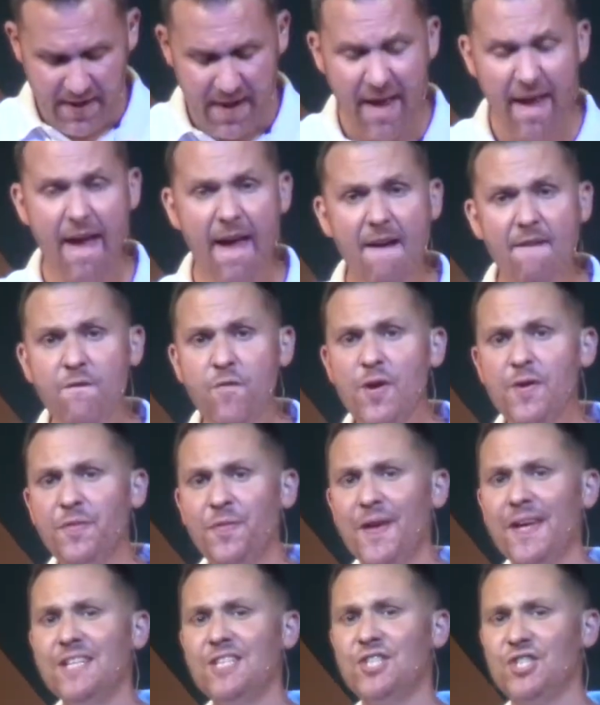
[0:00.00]
And
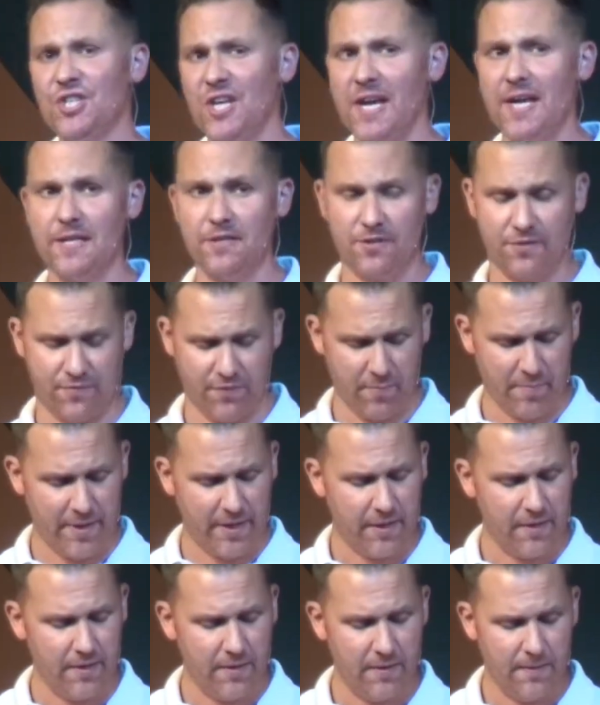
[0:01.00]
everything changed for
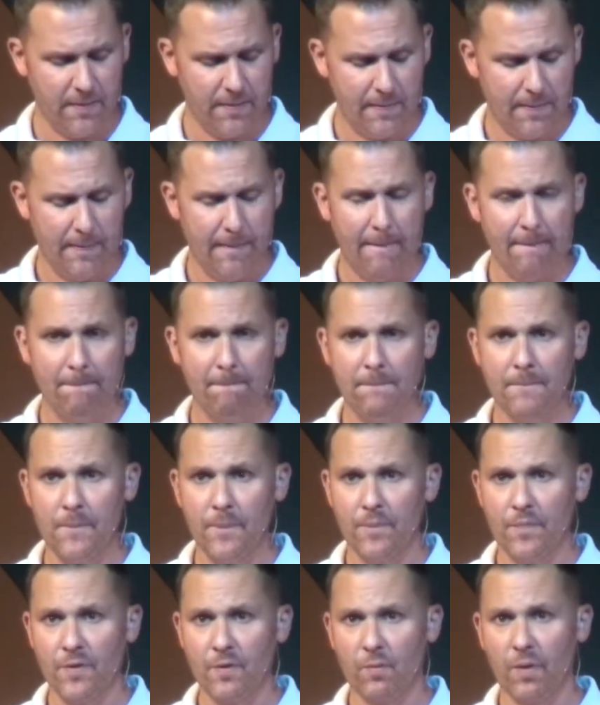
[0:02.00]
me,
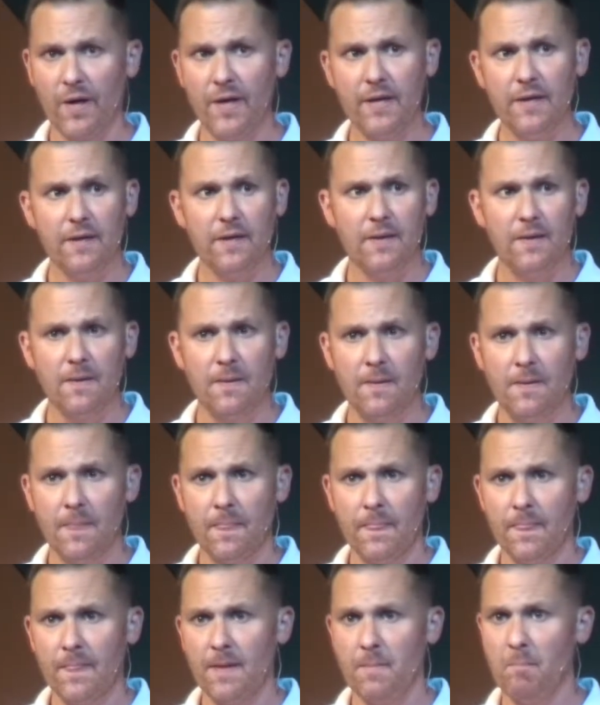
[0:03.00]
right?
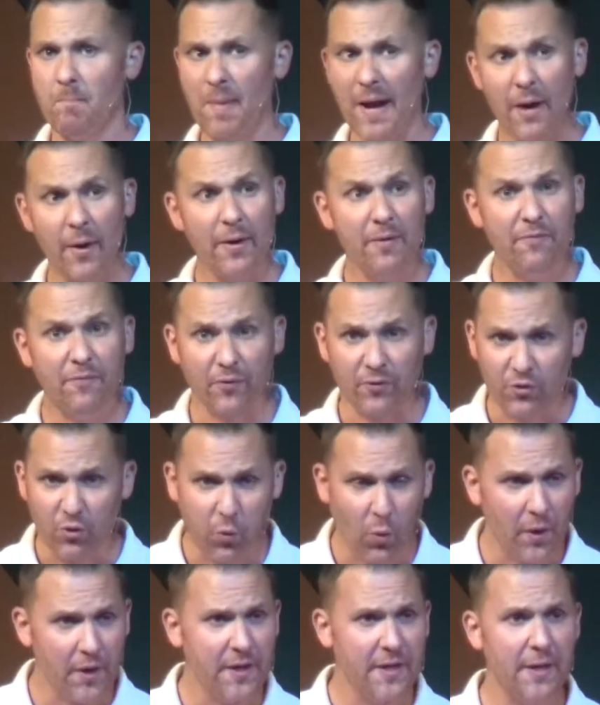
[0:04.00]
Married for
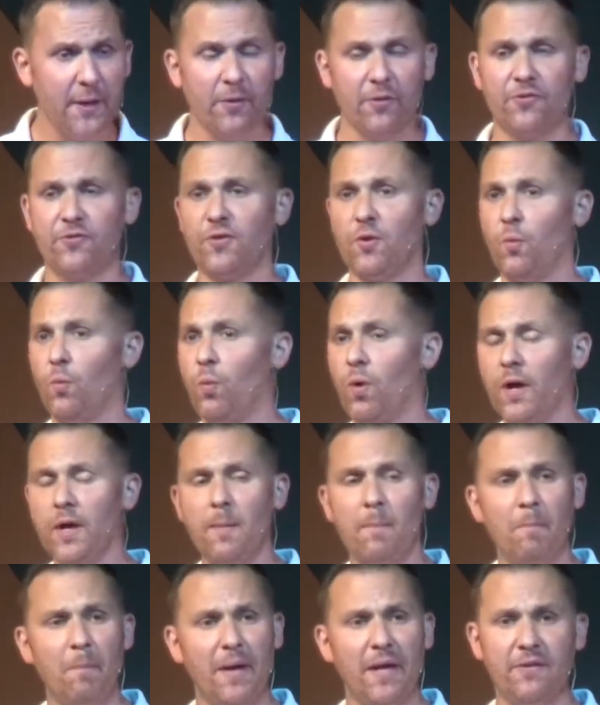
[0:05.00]
20 years to
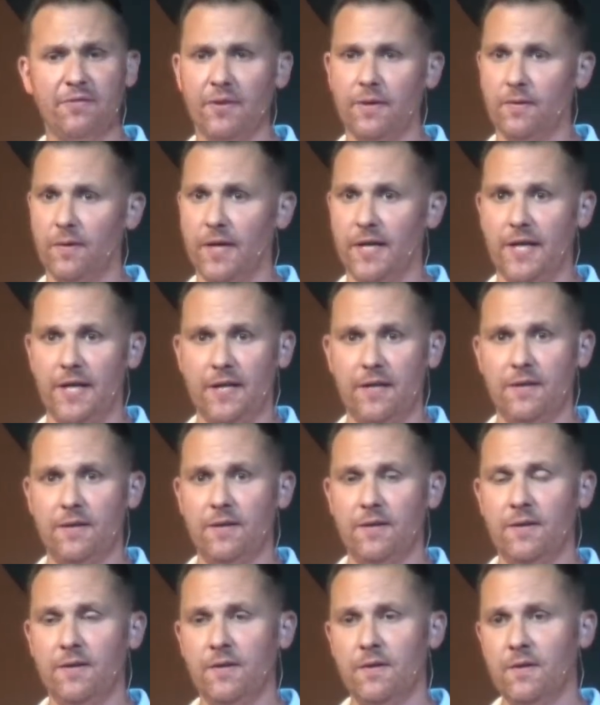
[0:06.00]
one amazing lady.
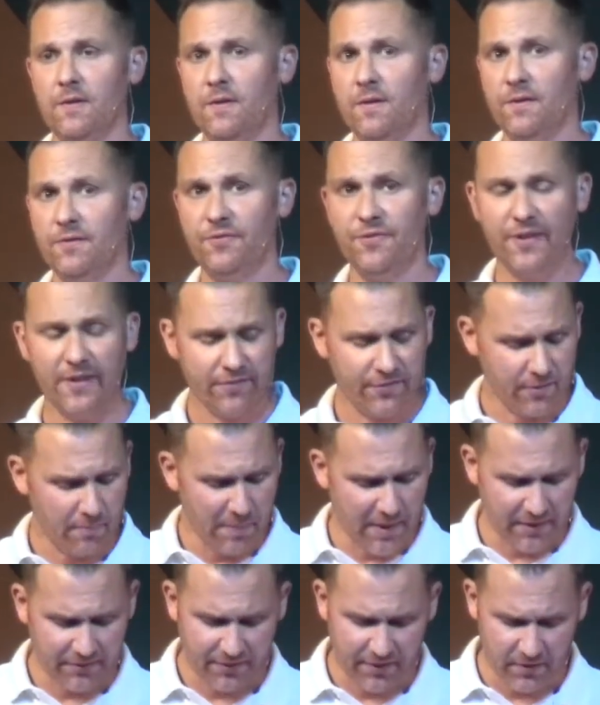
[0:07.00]
6
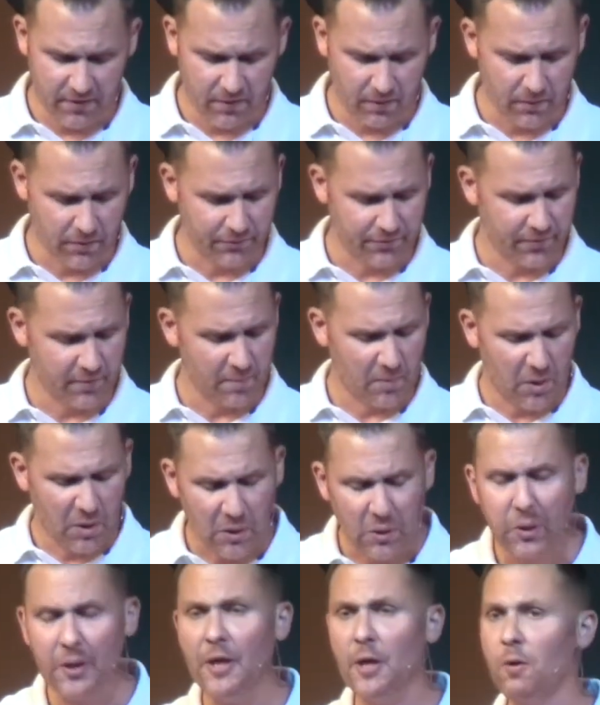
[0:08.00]
amazing girls. I'm
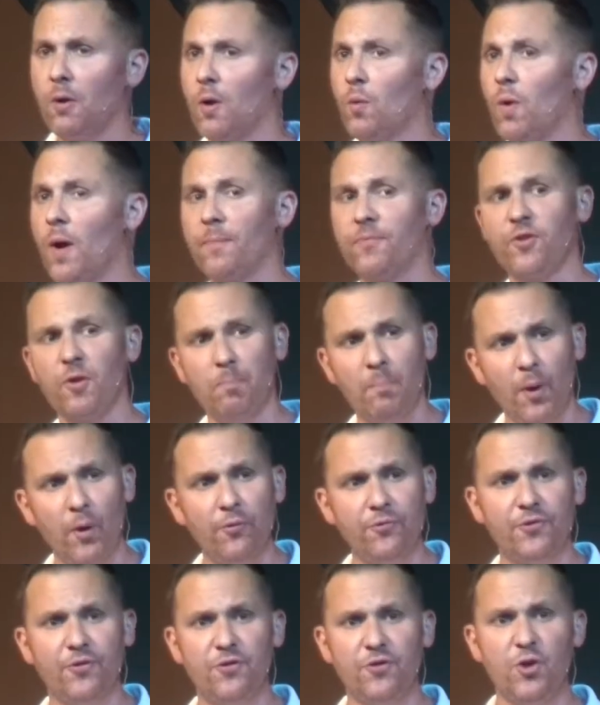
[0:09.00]
clear on what I'm
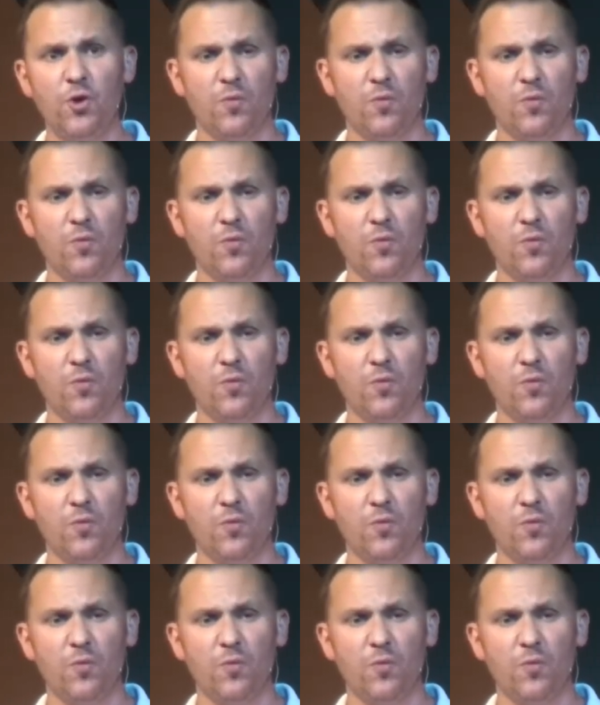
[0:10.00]
supposed to